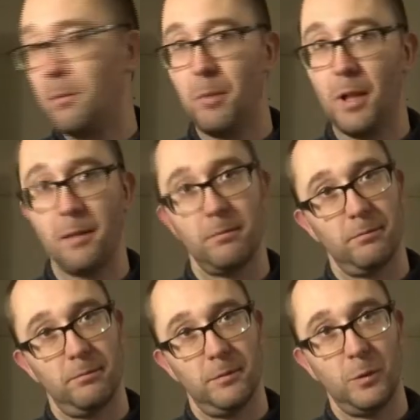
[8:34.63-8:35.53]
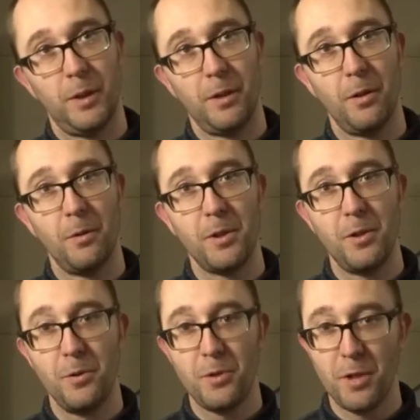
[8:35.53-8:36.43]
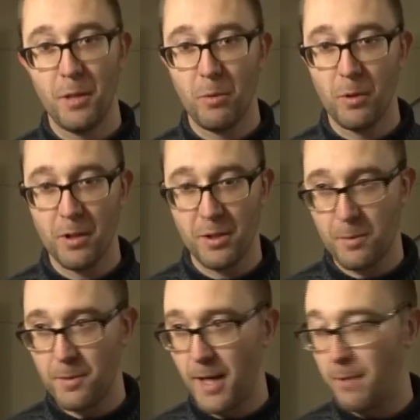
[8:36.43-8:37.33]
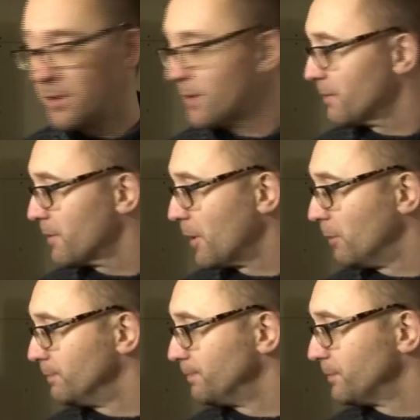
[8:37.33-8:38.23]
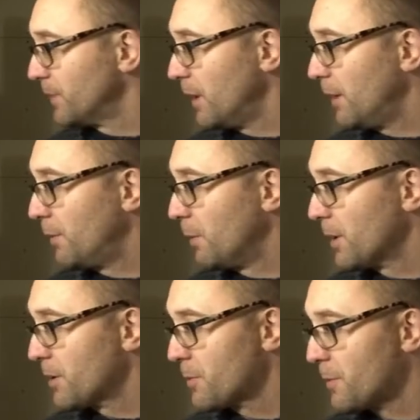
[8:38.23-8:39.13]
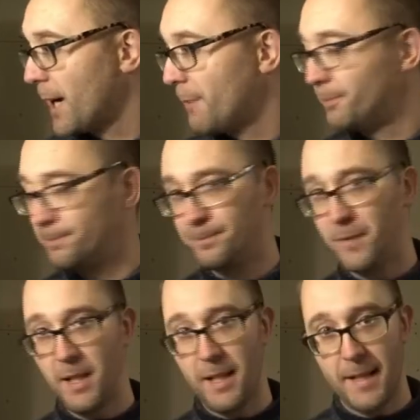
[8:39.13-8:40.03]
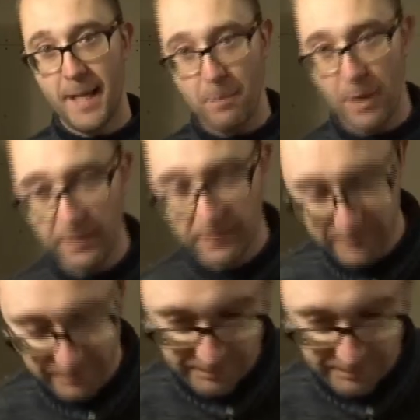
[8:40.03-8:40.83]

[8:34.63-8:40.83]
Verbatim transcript: but we can always use more subscribers. So if you want to subscribe, hit that button